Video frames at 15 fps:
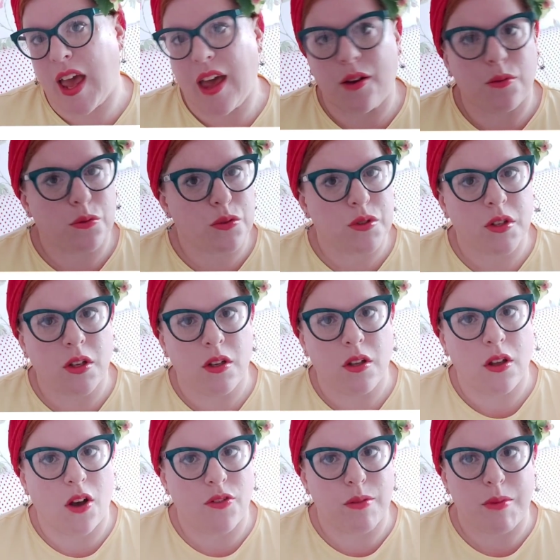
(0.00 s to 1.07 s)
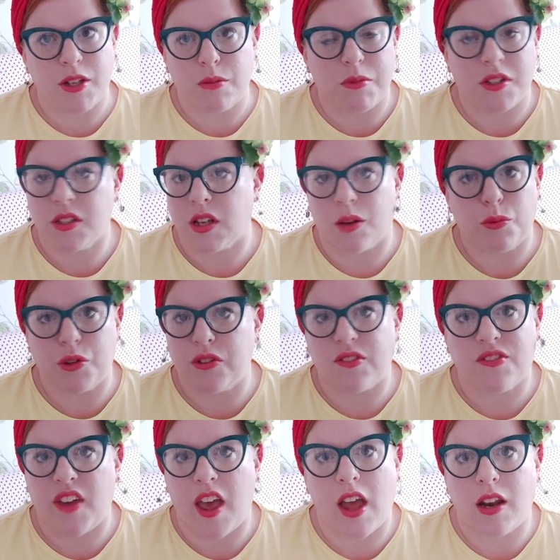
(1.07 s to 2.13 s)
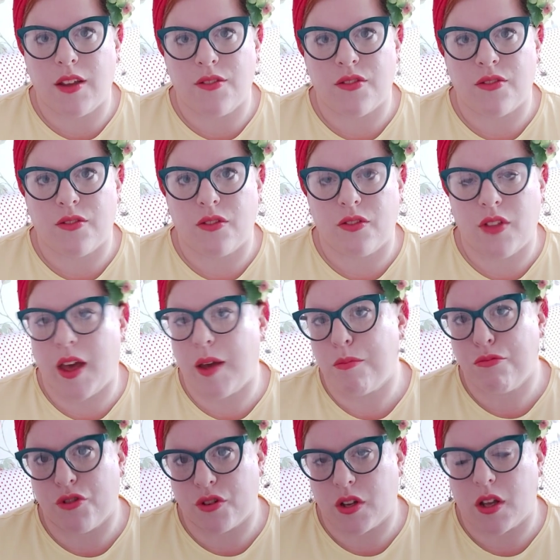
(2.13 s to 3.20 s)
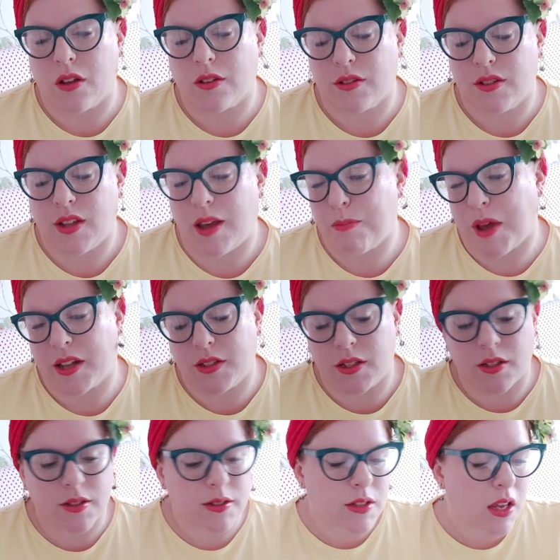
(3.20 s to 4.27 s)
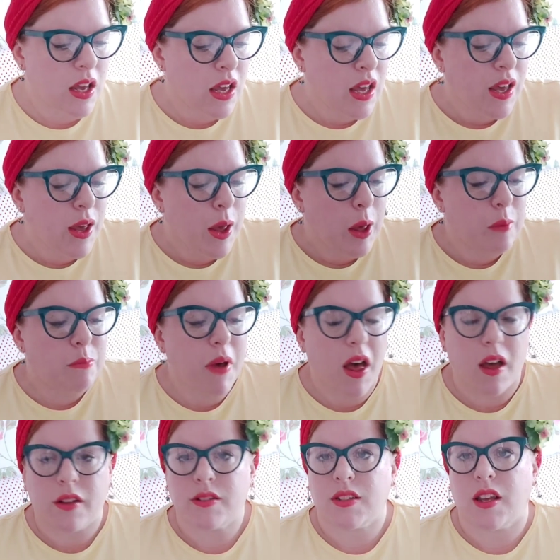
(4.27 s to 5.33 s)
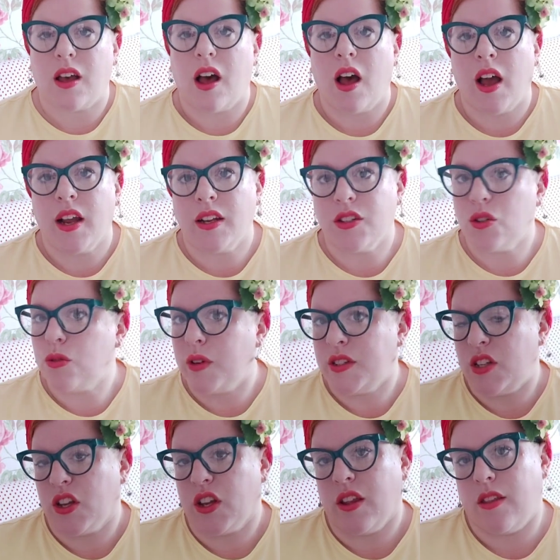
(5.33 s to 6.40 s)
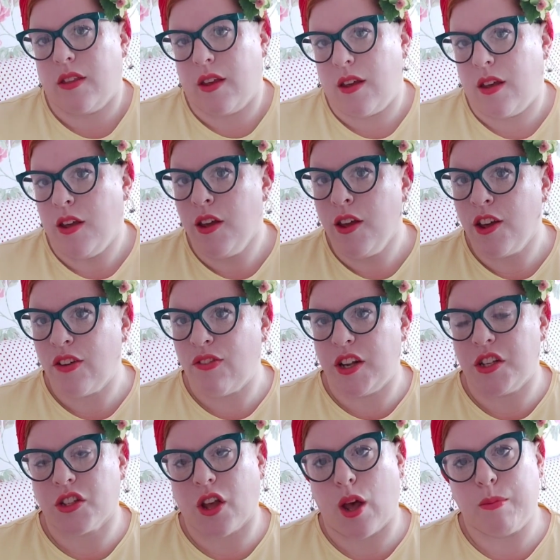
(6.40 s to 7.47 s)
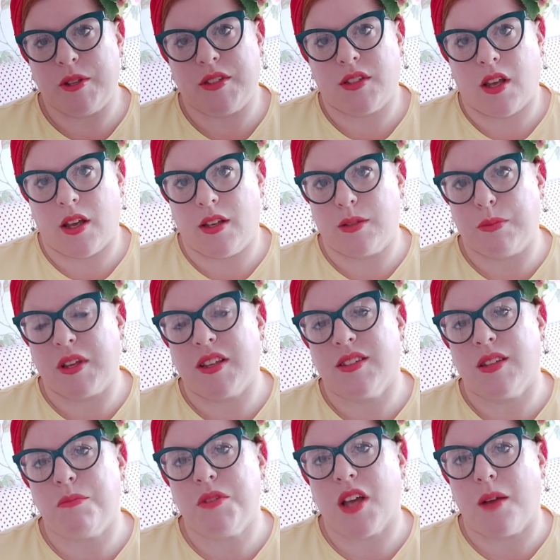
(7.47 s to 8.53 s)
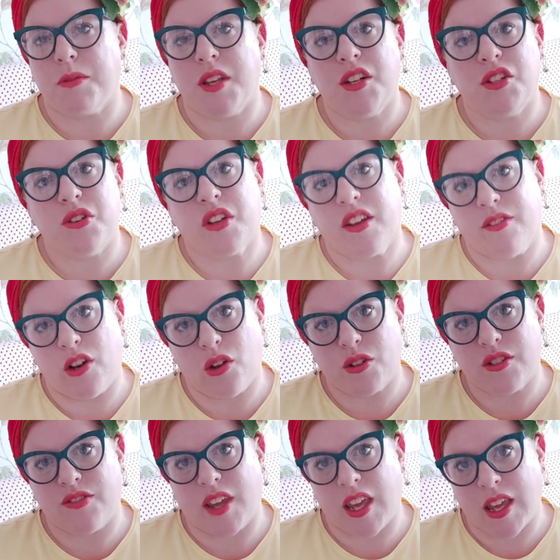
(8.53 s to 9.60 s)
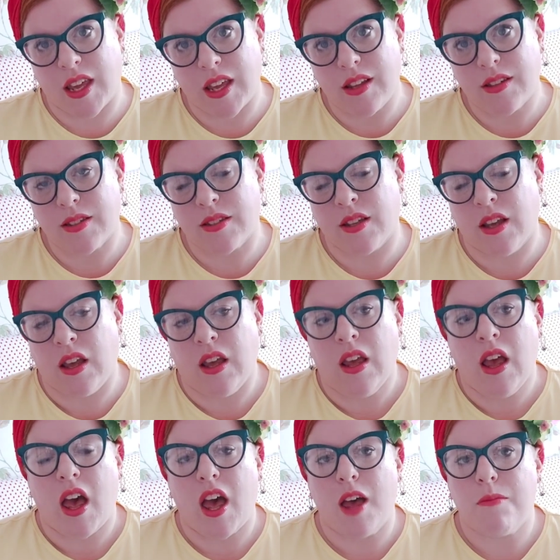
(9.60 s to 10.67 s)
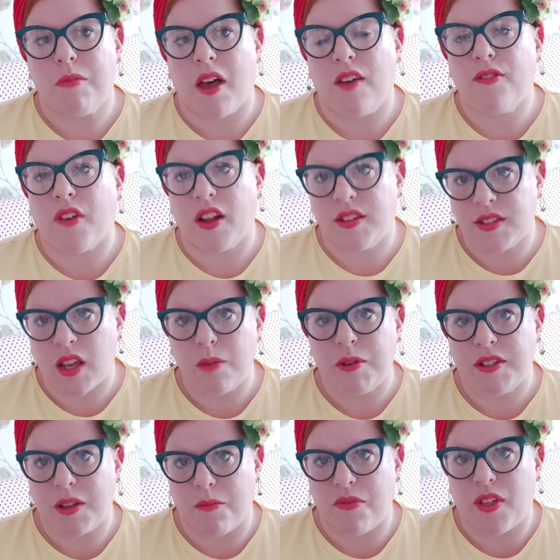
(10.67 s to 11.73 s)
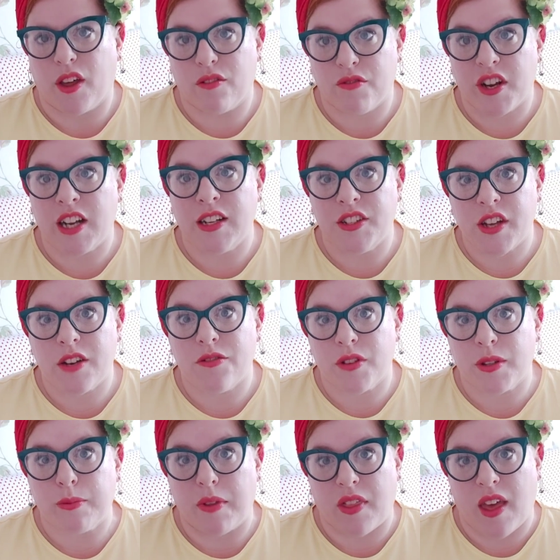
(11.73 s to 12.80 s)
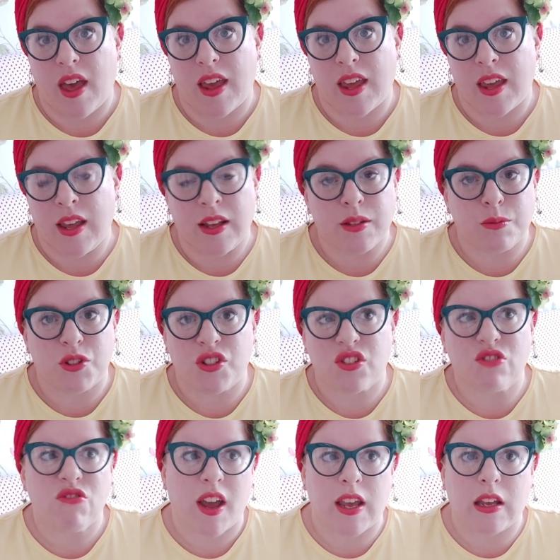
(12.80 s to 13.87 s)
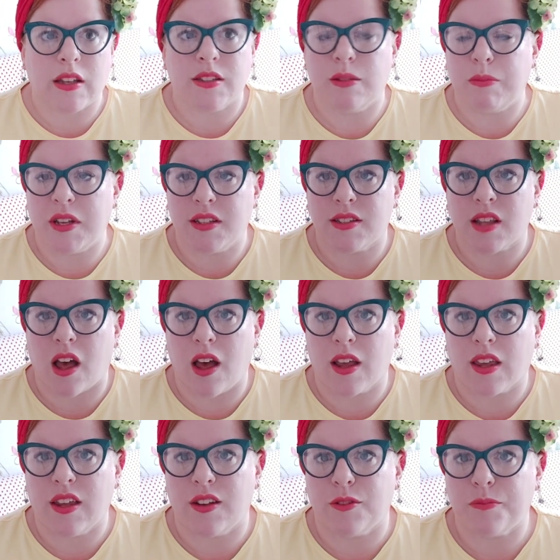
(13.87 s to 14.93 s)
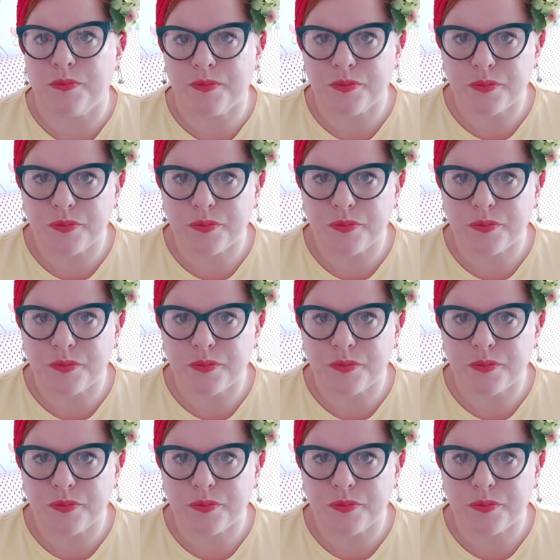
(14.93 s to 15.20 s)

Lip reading: out of the measurements and I wouldn't fit any of their products, their patterns. But I always look at the finished garment size because sometimes they do give a lot of ease. I find Sew Me Something are really generous with their ease, which is great because it means that I can